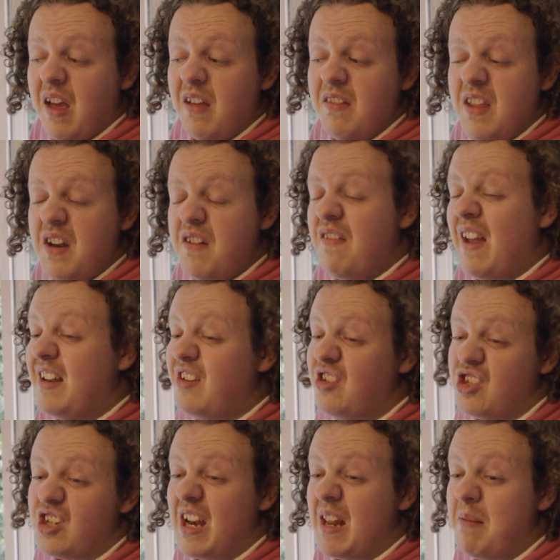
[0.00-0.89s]
And then
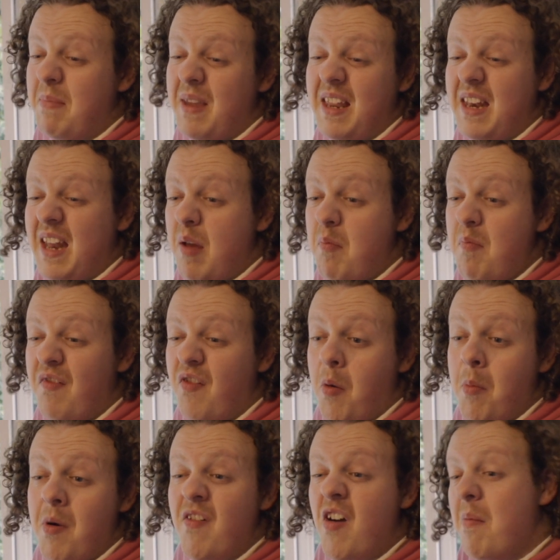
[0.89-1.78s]
eventually me and him
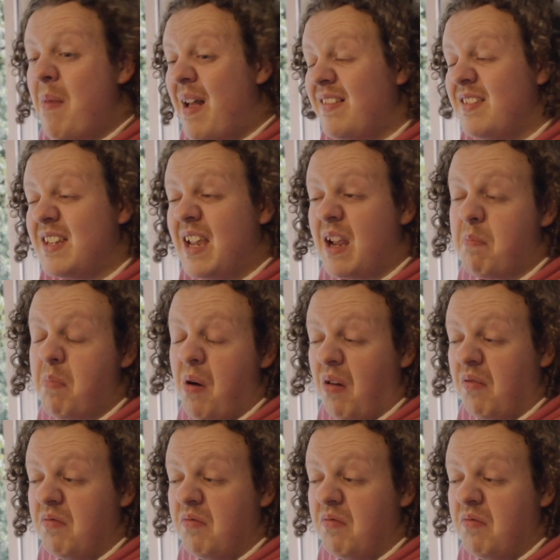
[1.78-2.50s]
form a romantic